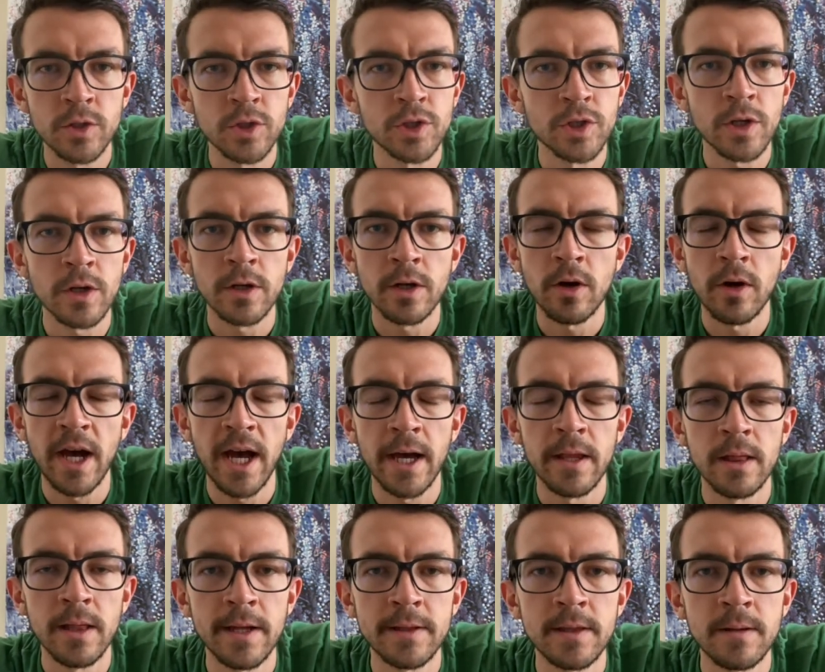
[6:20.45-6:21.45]
sure, go
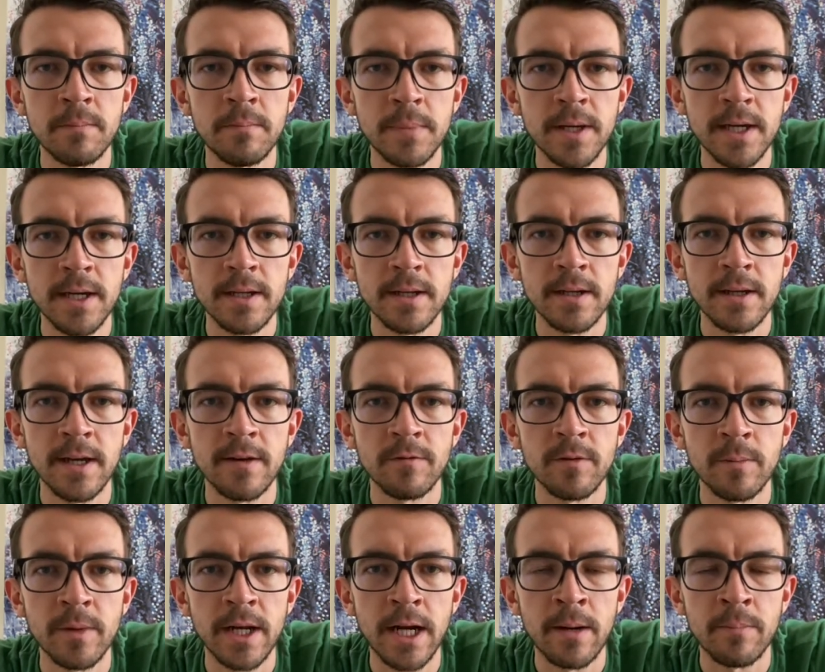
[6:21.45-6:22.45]
ahead, let them be it, give
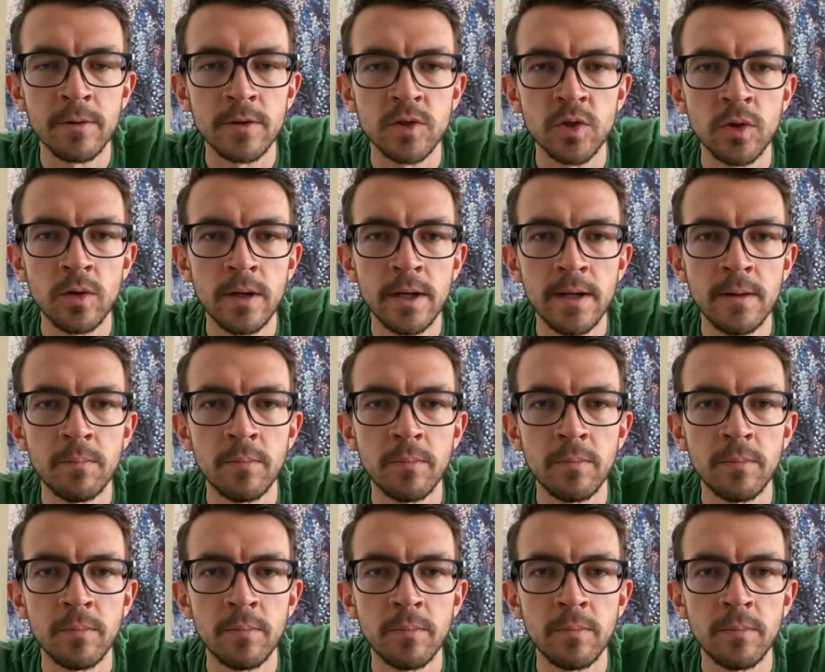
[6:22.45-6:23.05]
them an opportunity,